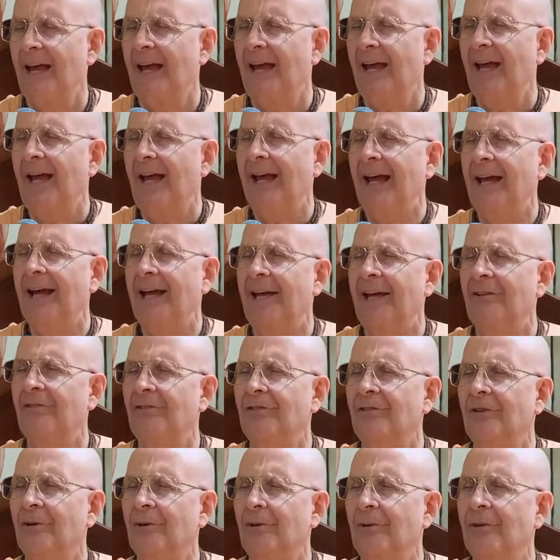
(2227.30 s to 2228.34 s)
And
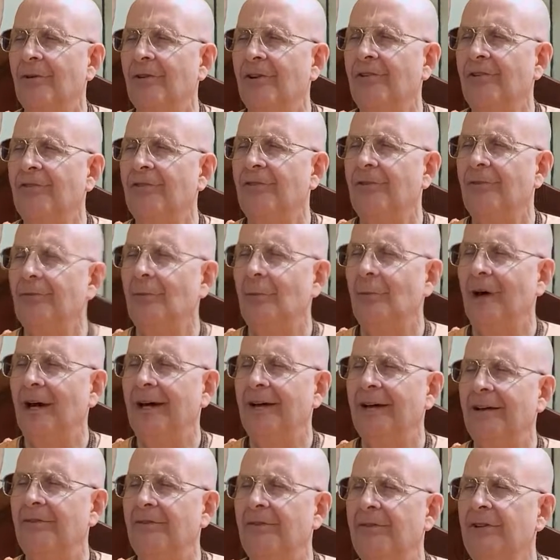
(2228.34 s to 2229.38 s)
so this is why
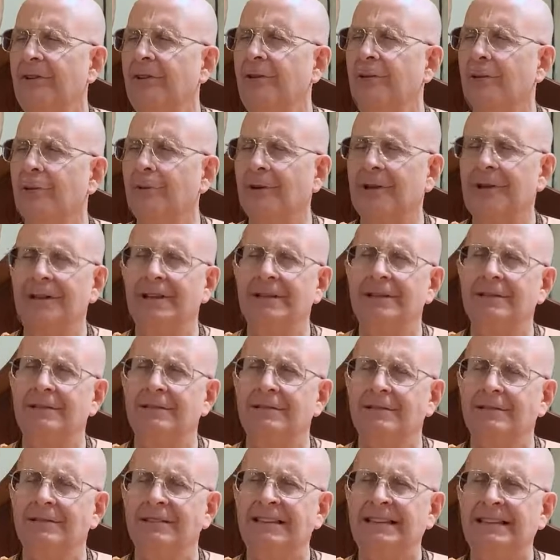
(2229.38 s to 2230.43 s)
Vidura
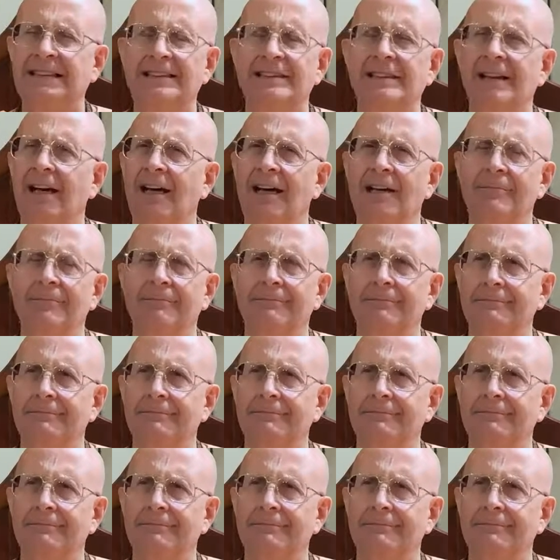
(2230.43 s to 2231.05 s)
did not